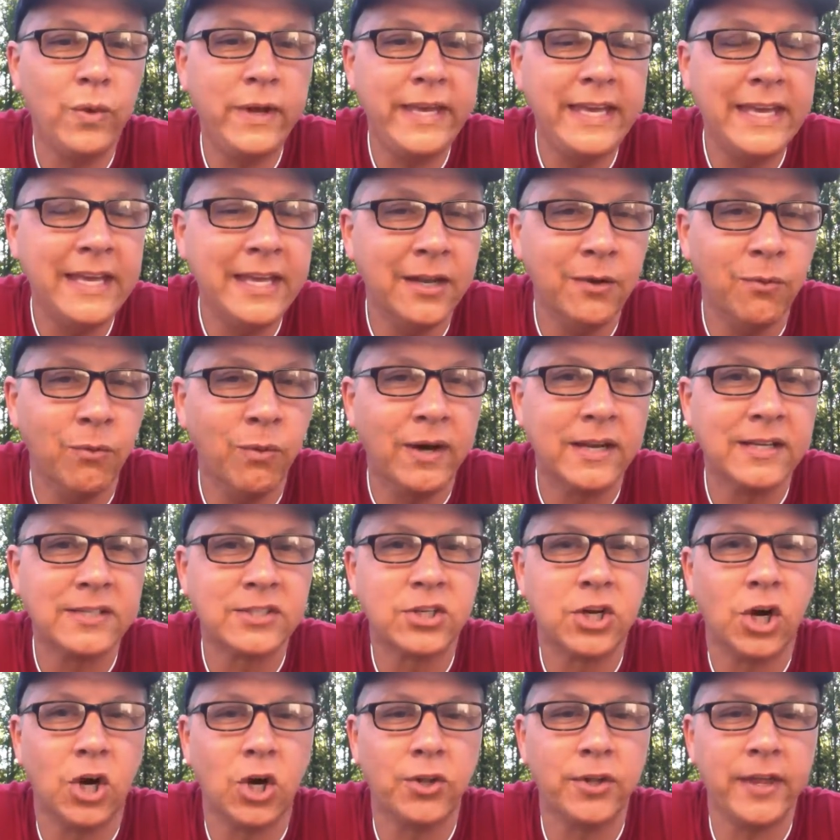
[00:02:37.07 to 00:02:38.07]
in what is
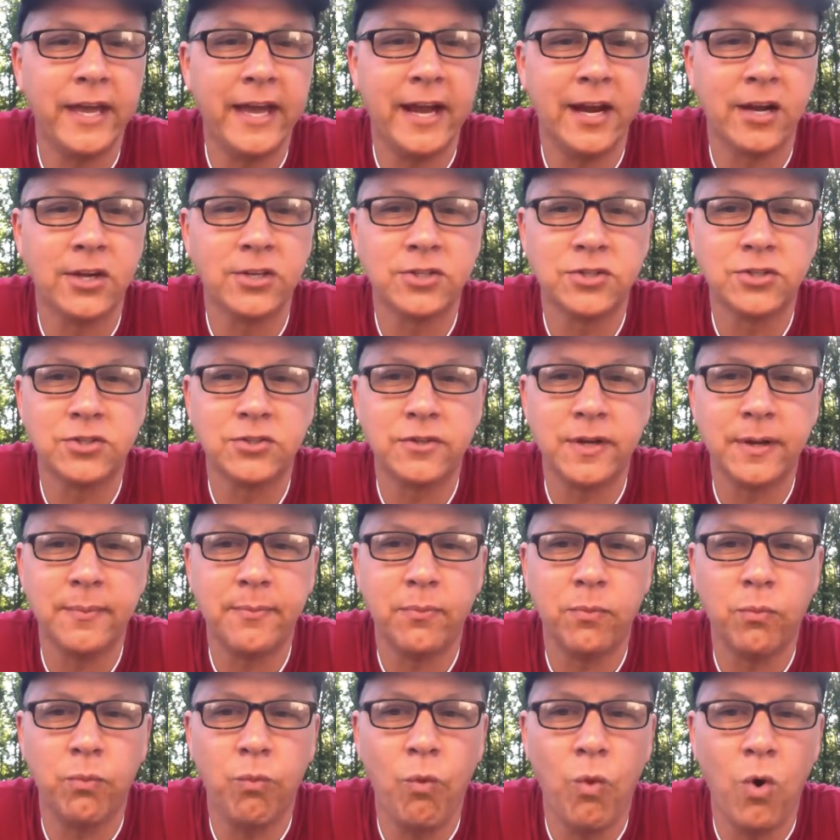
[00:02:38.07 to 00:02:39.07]
called Airstrip
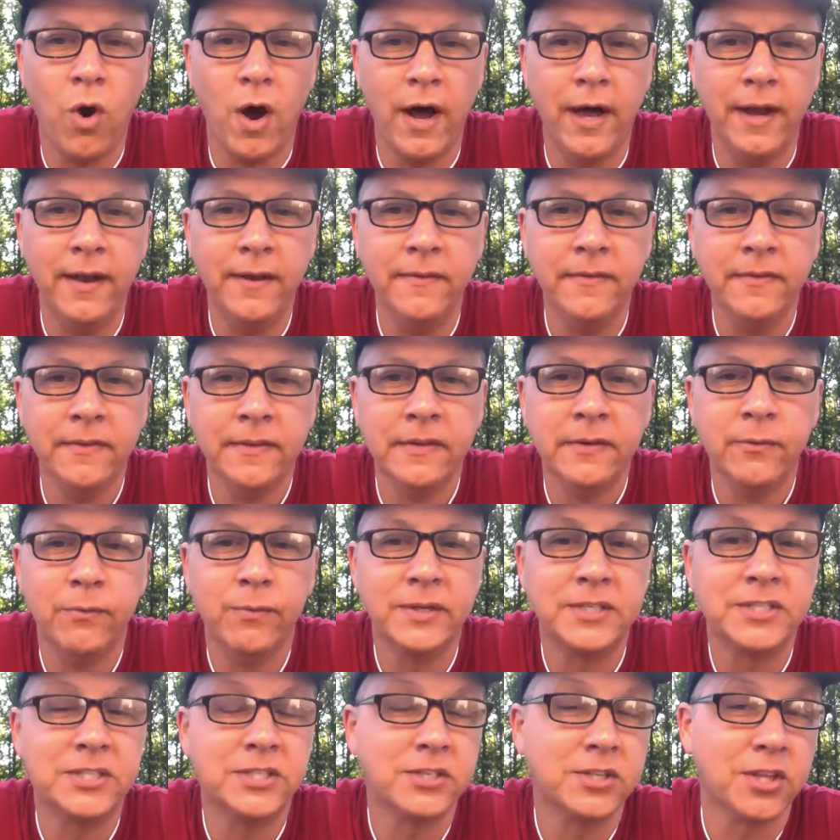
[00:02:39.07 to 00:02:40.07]
1,
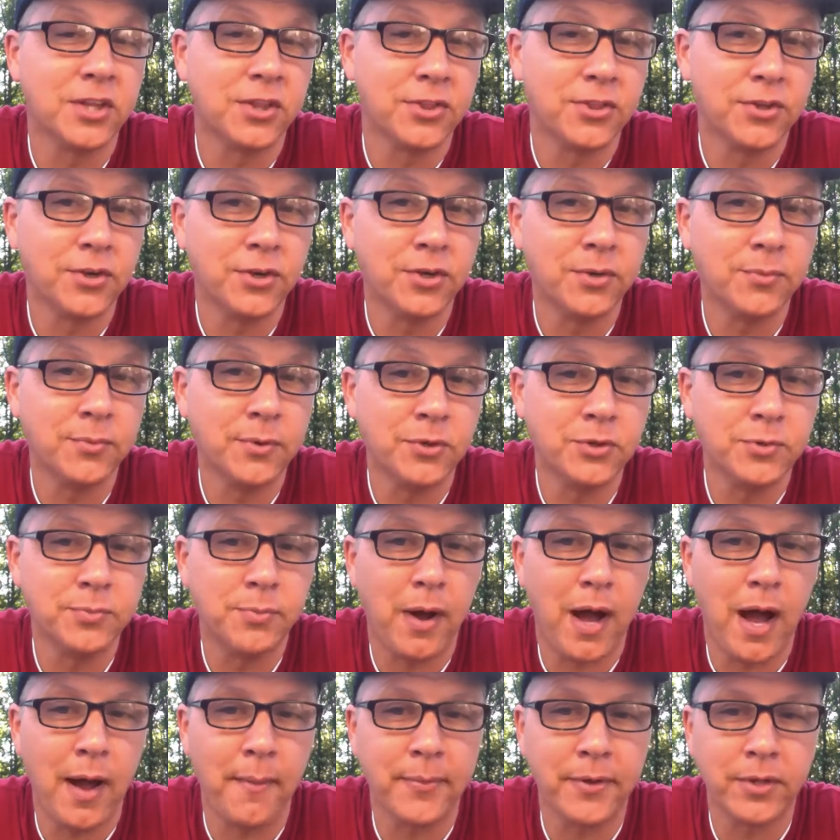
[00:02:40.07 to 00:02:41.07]
which is the third most
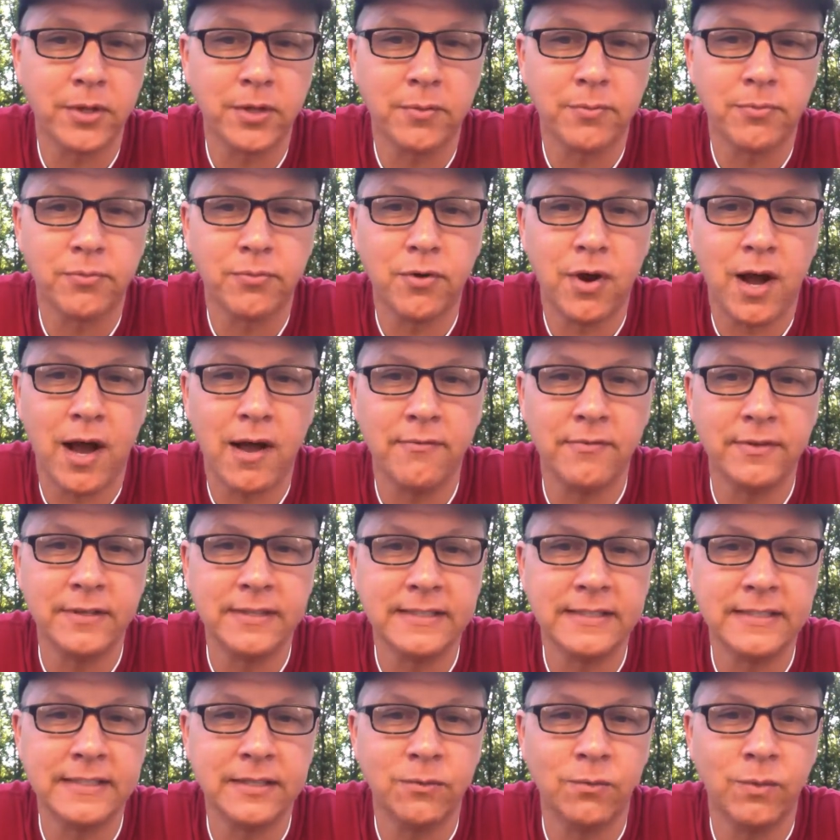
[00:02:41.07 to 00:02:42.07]
popular
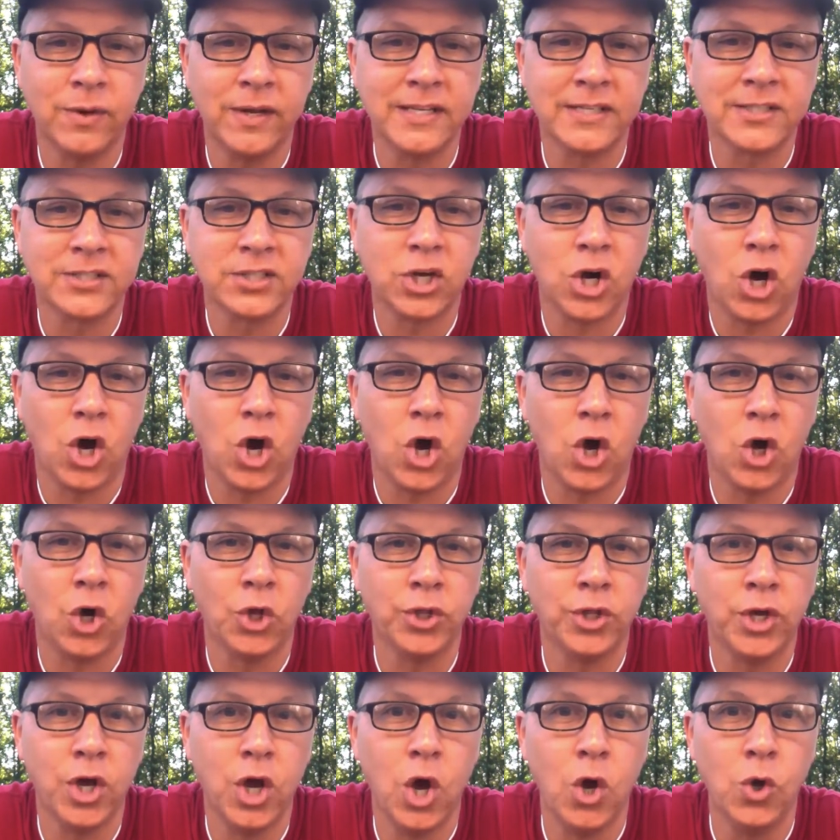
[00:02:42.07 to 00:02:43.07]
province in what is
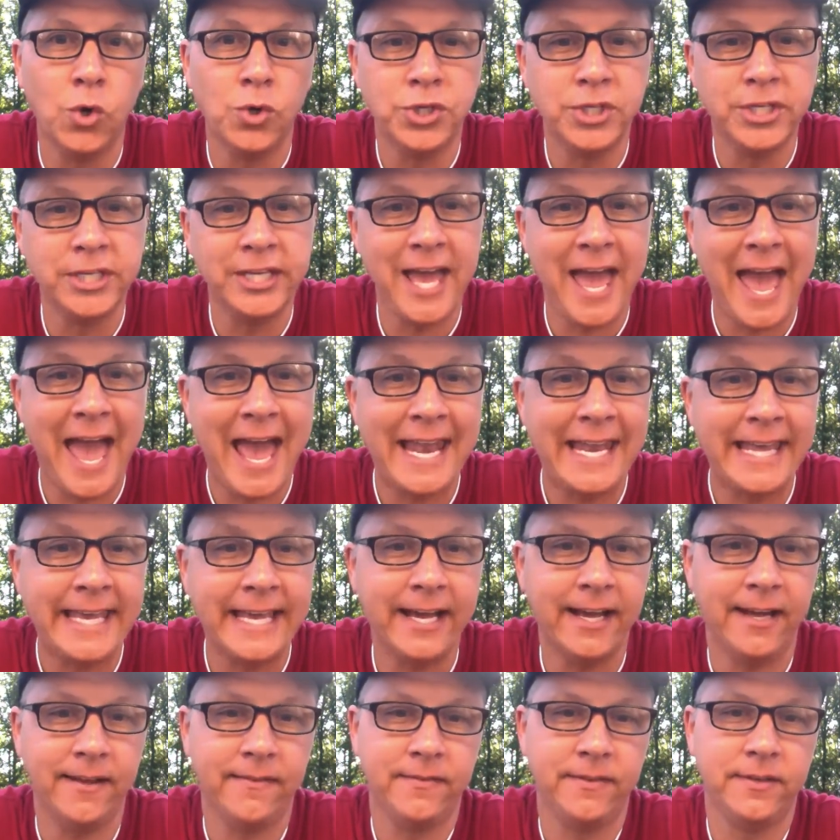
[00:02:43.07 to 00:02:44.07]
called
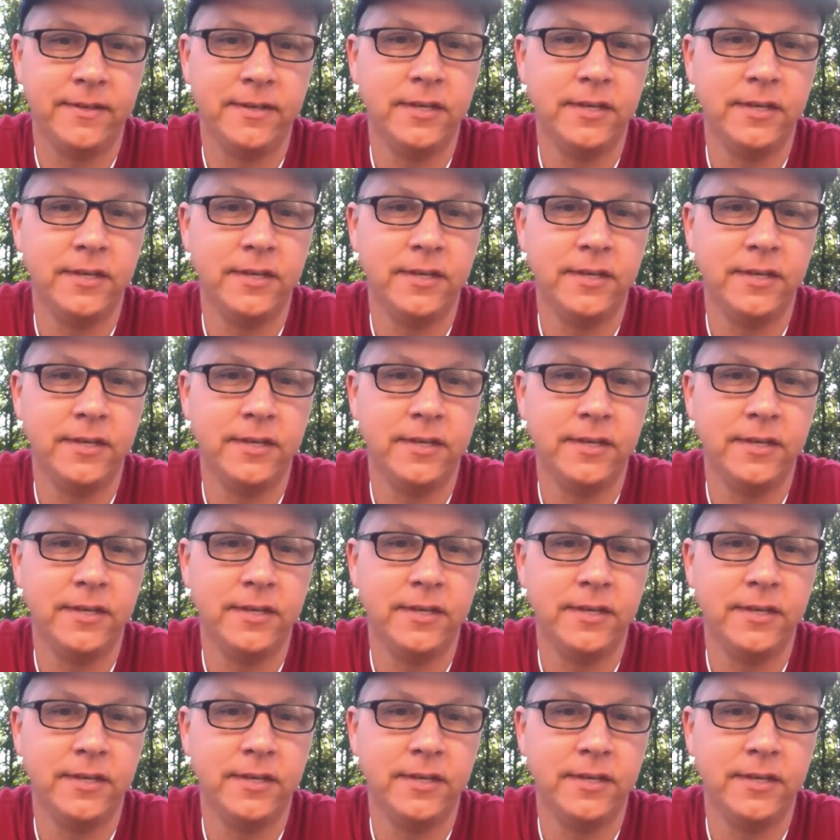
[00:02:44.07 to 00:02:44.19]
Oceania.